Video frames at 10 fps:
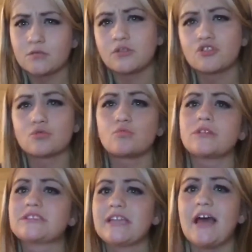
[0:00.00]

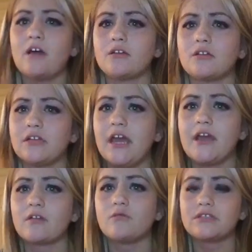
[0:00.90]
What's that on your neck?